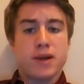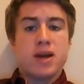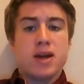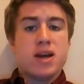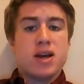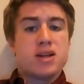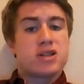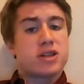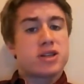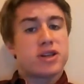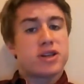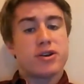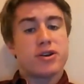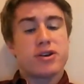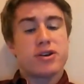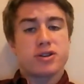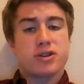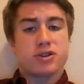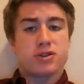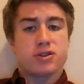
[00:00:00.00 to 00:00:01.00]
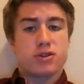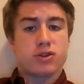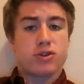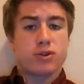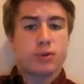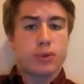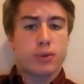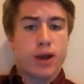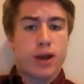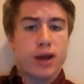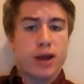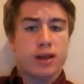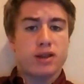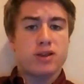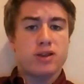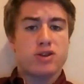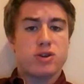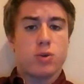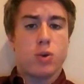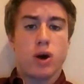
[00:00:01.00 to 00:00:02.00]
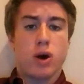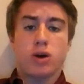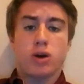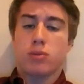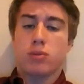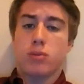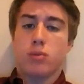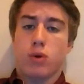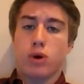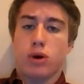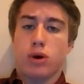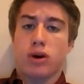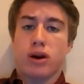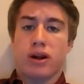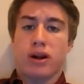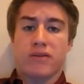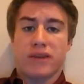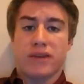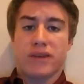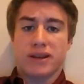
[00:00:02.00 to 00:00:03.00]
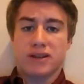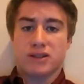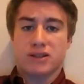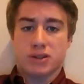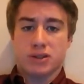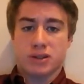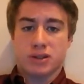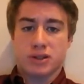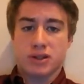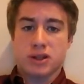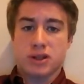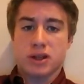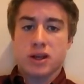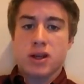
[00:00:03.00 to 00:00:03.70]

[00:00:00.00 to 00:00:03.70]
securities are sold directly to one or more investors,